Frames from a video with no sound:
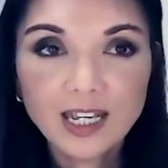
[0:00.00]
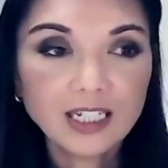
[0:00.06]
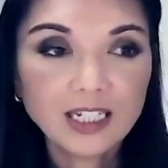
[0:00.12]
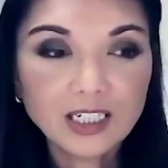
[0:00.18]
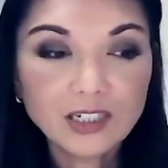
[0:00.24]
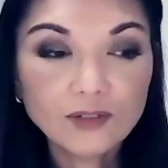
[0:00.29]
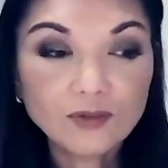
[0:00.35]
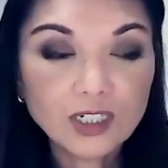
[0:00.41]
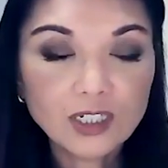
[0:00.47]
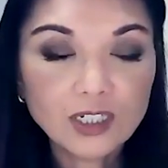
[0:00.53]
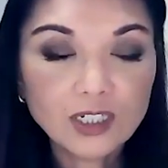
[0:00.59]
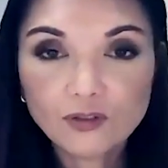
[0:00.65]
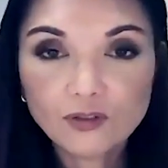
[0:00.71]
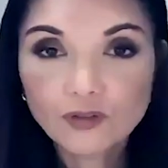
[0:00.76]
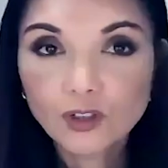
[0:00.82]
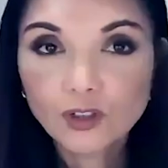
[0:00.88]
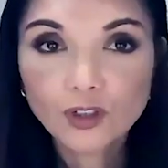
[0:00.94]
And even
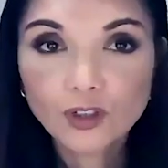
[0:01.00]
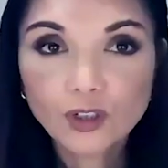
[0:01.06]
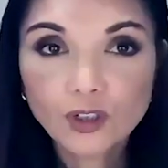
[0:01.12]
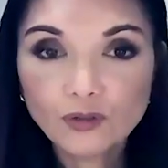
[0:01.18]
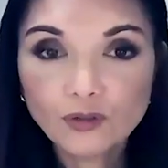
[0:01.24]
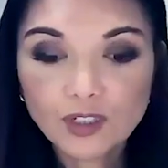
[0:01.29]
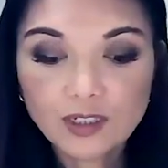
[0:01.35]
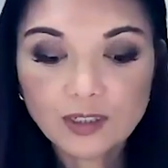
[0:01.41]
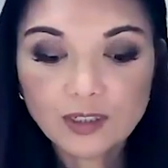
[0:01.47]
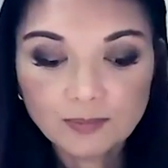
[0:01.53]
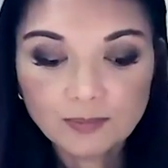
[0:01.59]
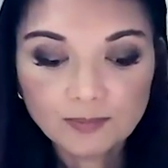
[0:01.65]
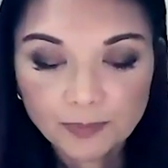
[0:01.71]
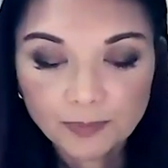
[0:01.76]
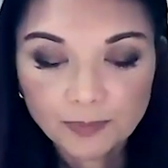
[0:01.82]
if COVID